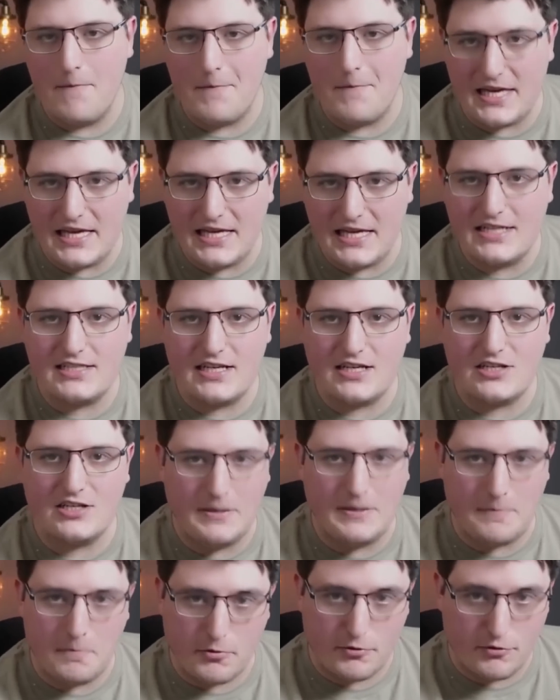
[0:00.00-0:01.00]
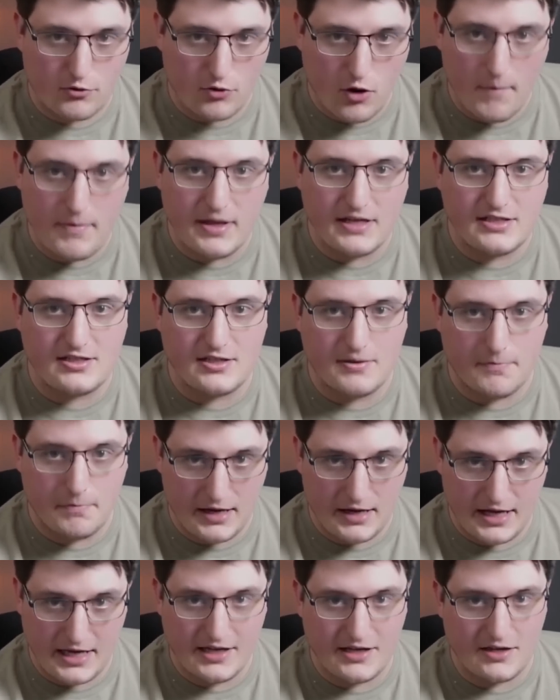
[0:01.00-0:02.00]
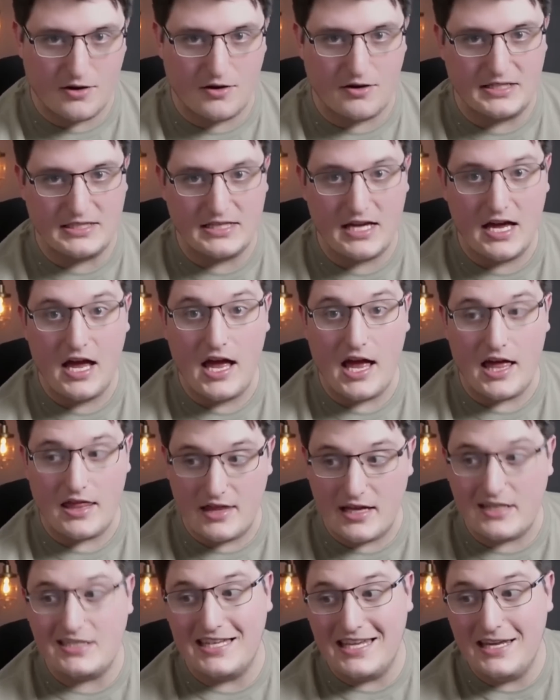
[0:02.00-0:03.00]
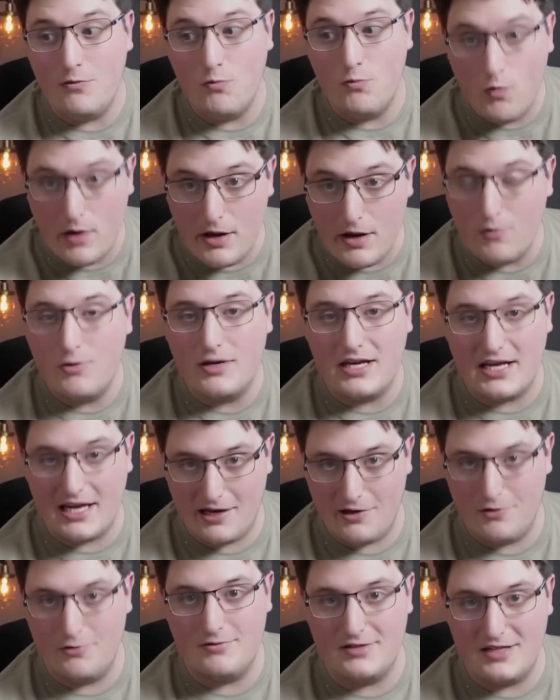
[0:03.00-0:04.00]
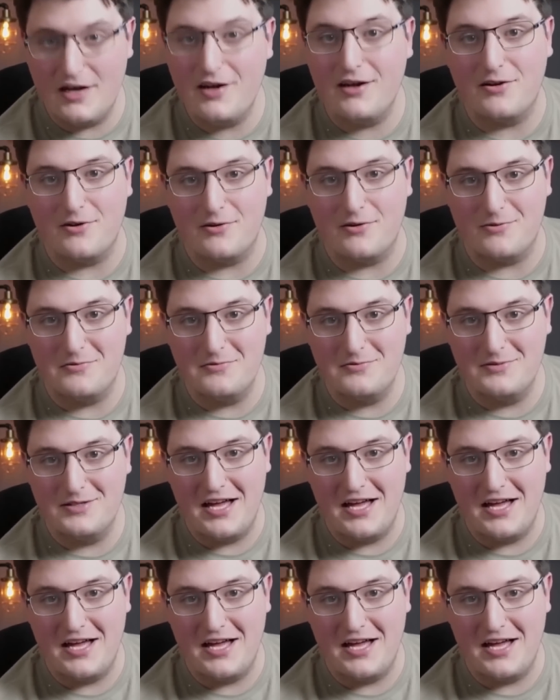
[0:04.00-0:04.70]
but he has actually promised the Plague God that he will kill Nurgle.